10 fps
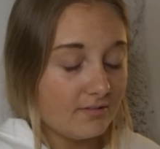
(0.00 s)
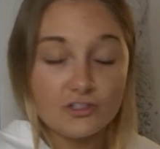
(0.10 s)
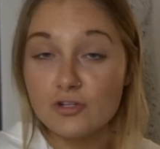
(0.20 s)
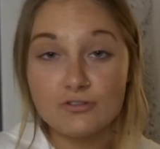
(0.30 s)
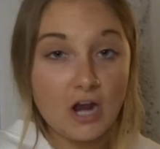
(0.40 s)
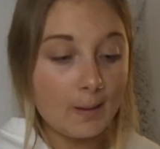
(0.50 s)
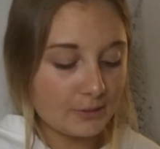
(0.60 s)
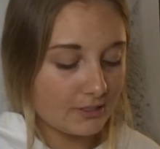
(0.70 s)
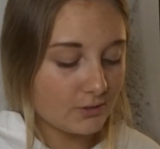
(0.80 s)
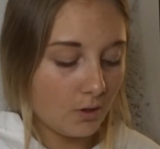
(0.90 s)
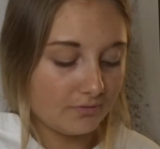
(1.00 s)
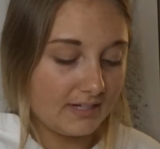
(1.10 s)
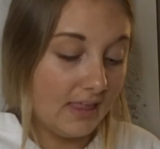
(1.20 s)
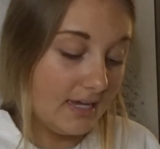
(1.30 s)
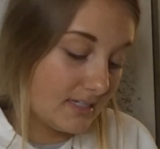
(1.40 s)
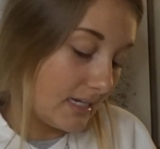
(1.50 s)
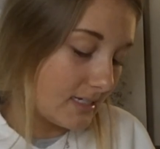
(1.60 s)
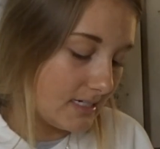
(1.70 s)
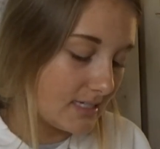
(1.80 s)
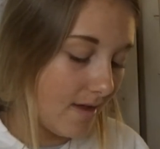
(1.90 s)
two chapters, so I'll read, like, six
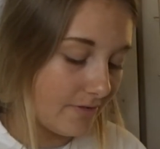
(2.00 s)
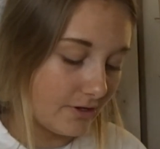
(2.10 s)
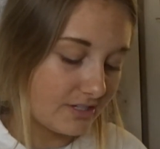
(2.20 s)
to seven,